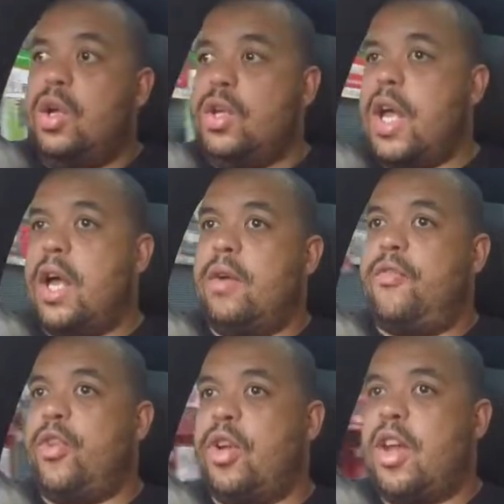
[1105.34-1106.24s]
Now,
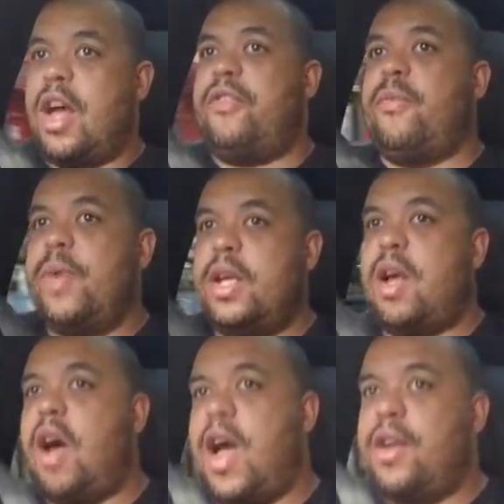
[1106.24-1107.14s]
for the life of me,
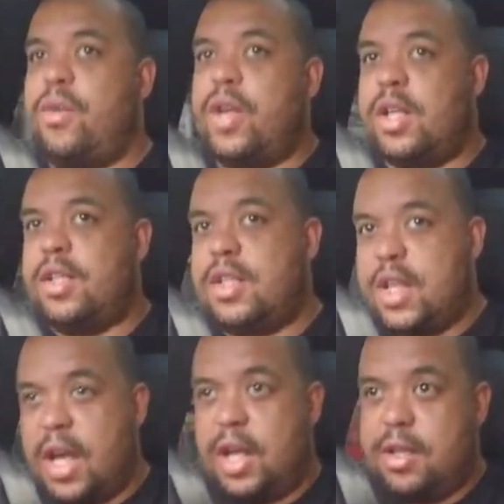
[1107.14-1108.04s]
I don't
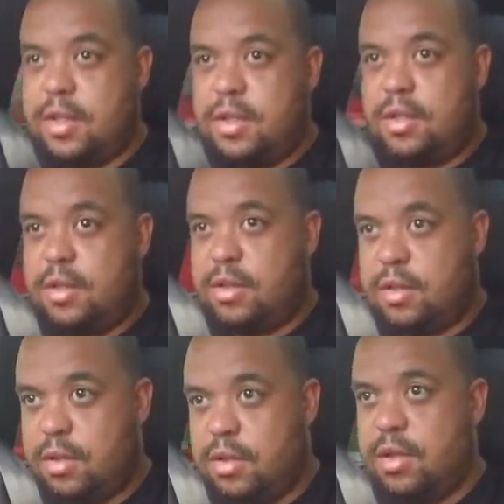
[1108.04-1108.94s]
understand
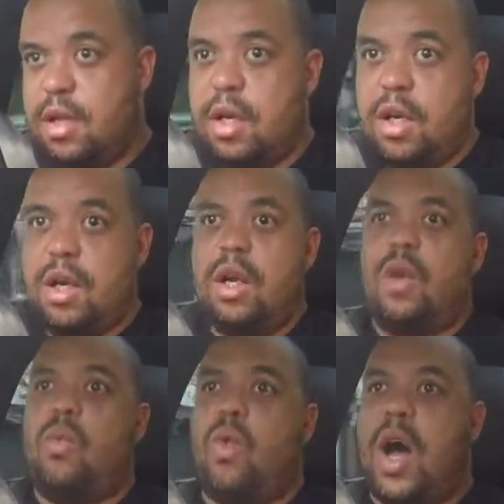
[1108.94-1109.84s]

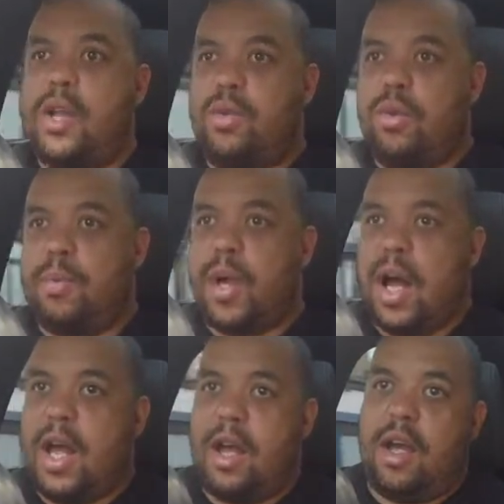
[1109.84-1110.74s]
why you would
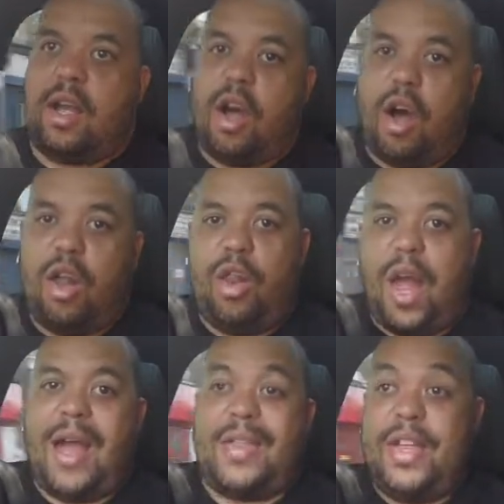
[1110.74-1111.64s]
buy a car
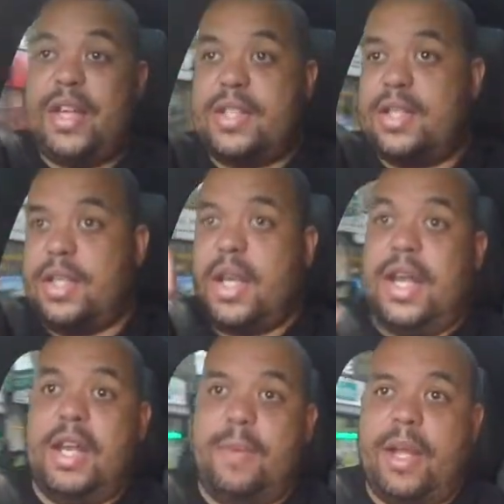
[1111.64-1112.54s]
like this
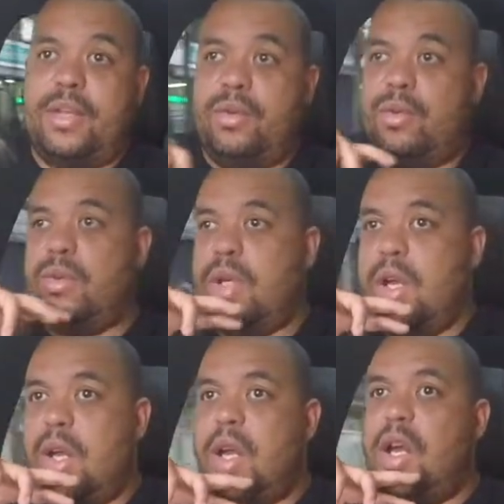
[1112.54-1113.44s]
in a manual.
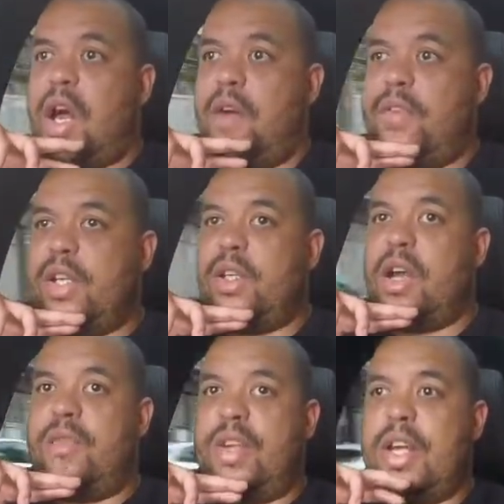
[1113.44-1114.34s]
I think
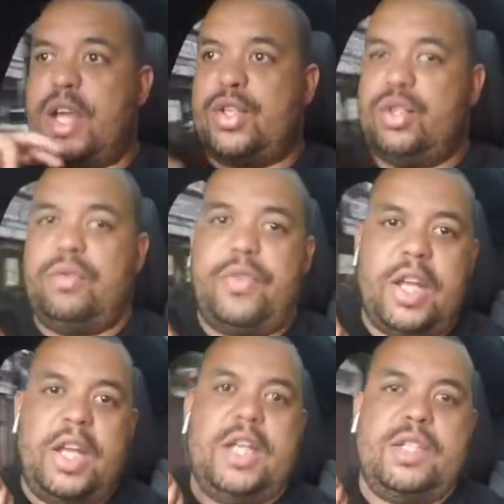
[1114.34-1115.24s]

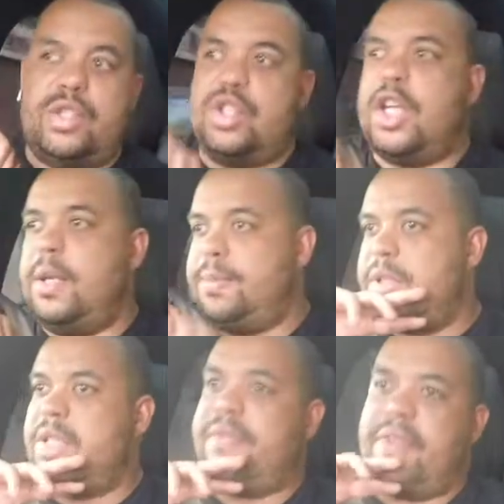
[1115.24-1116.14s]
SUVs,
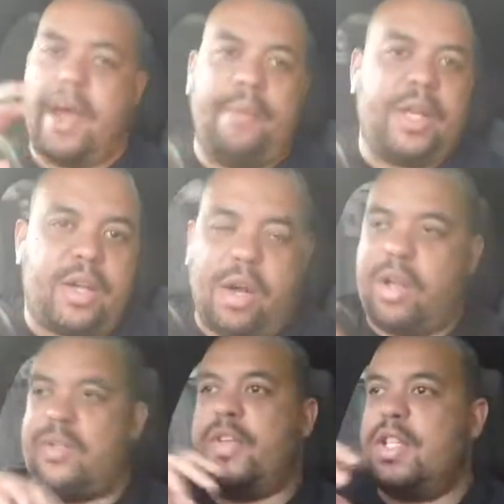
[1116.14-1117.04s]
Jeeps, family
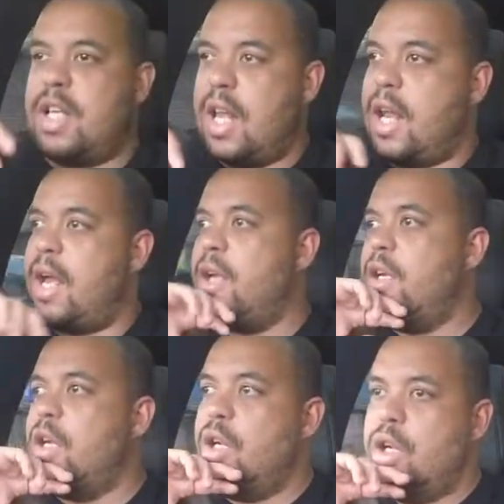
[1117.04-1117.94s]
cars, things like that
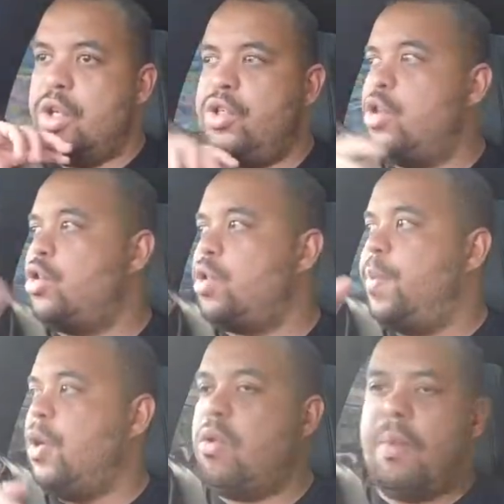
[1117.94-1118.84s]
should just
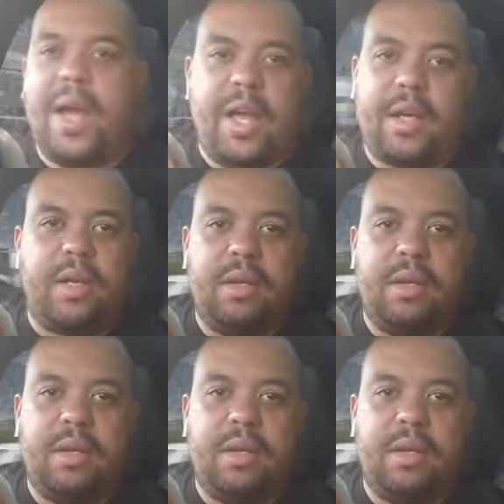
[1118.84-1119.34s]
be automatic.